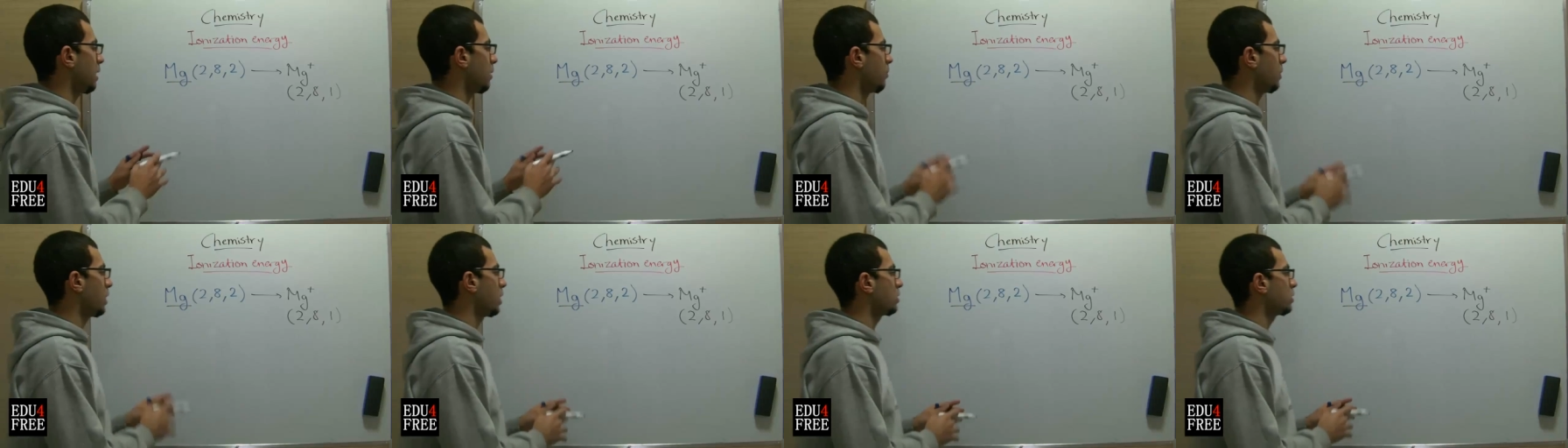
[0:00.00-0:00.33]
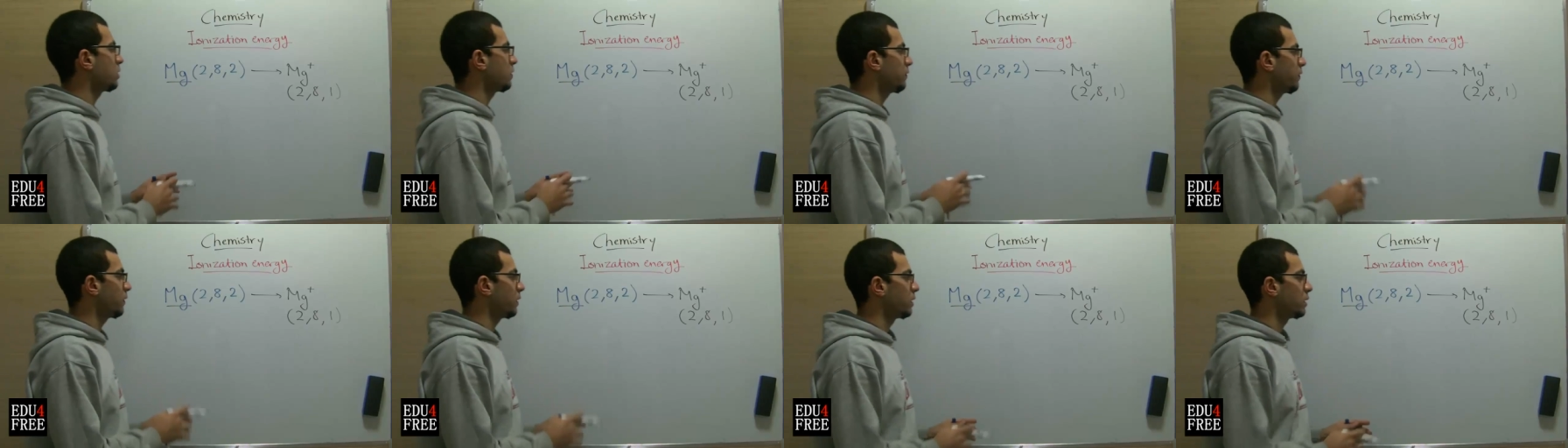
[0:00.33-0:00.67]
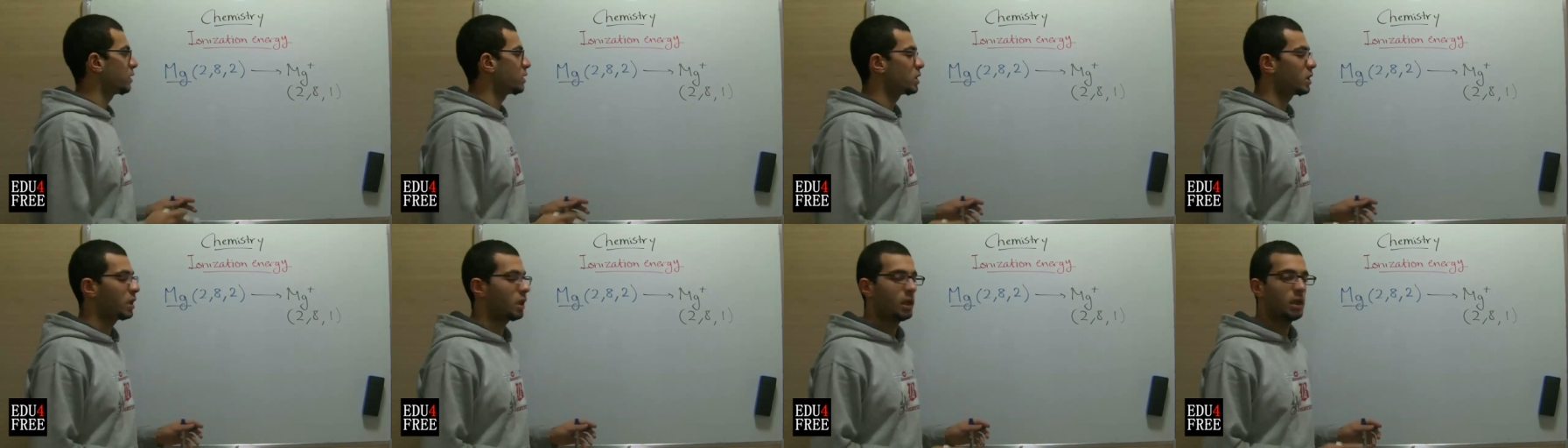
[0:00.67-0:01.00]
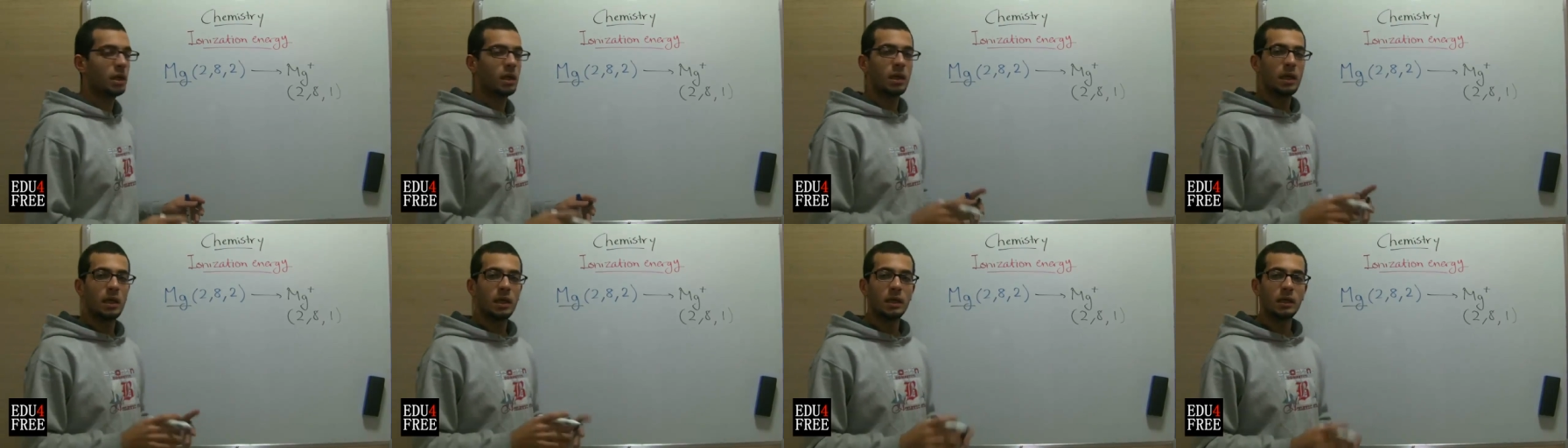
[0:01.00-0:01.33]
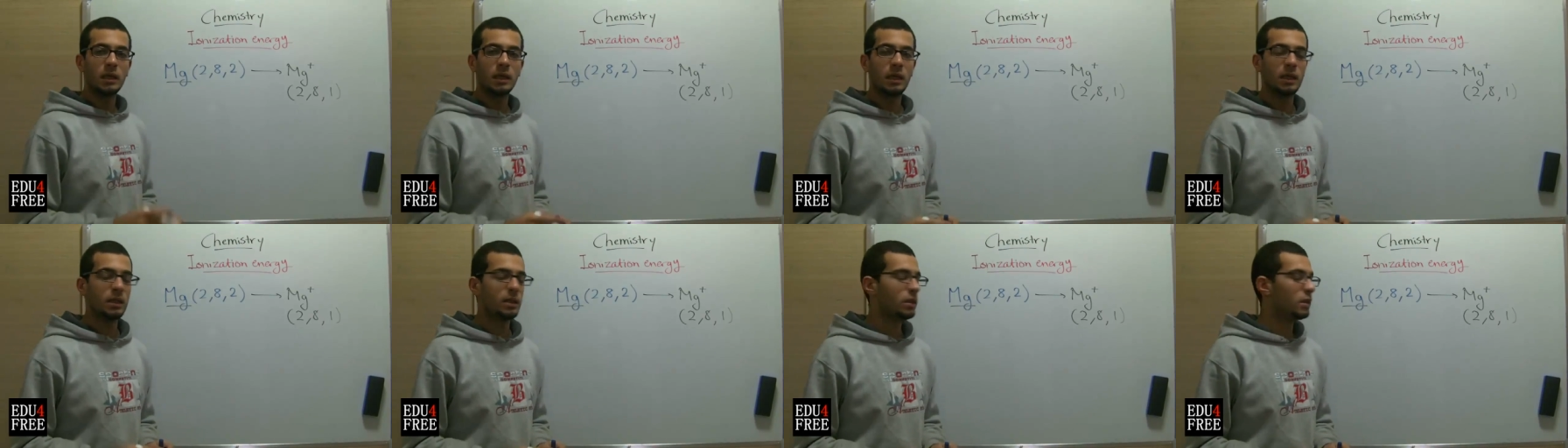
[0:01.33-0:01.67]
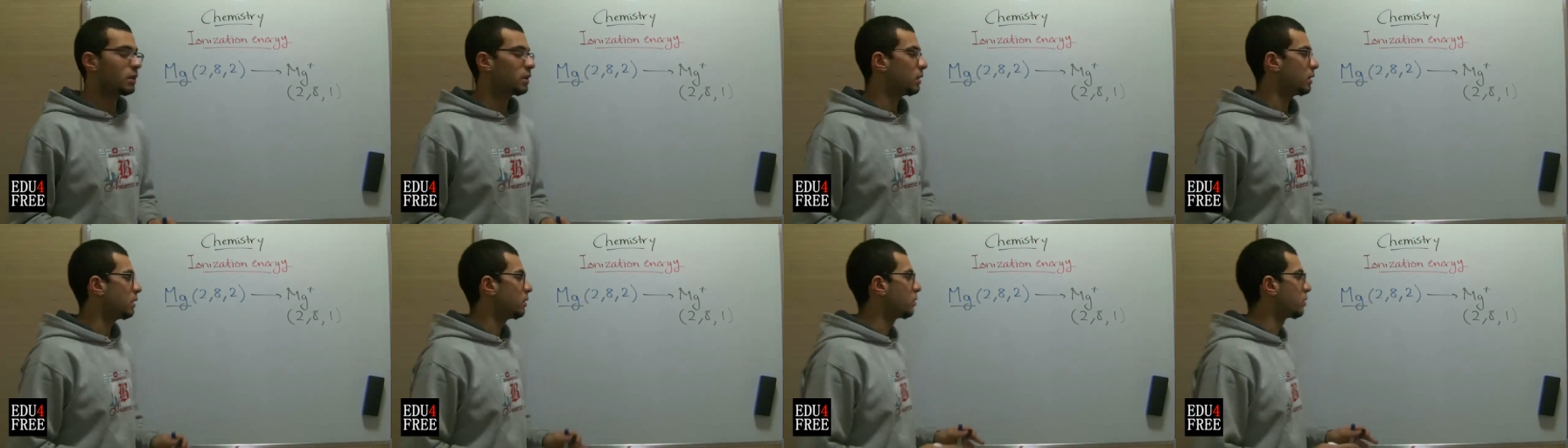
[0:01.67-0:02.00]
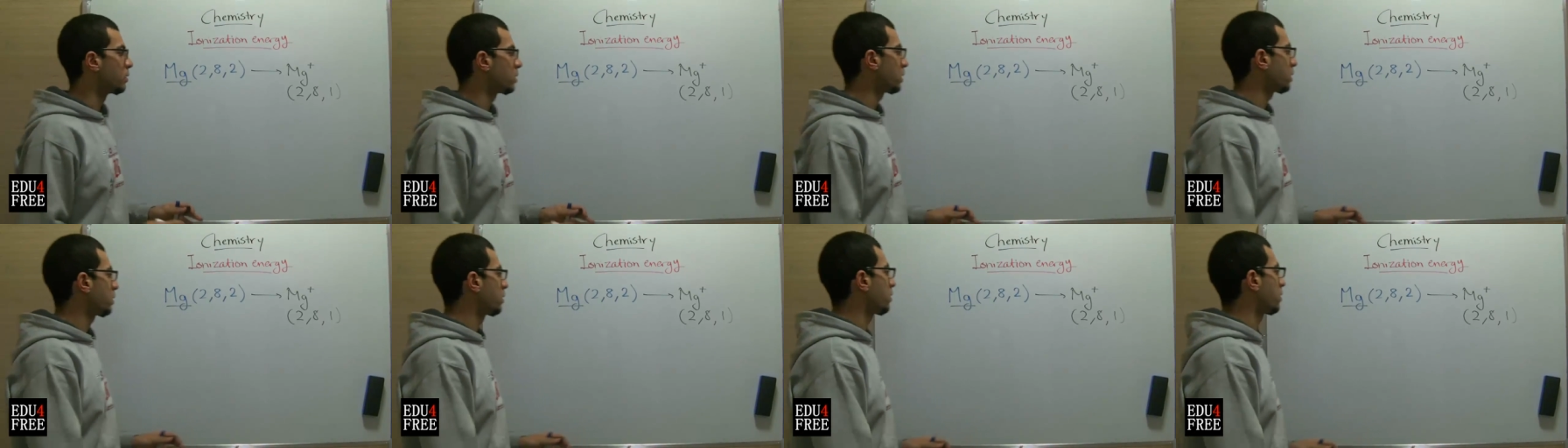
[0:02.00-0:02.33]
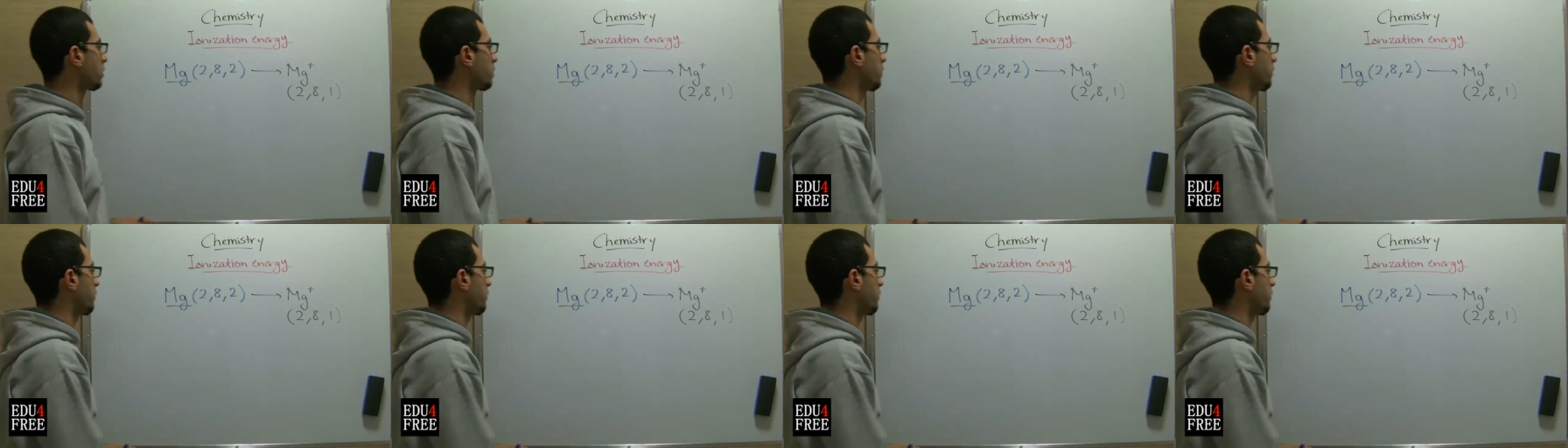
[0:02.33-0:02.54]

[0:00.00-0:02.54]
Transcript: the amount of energy needed in order to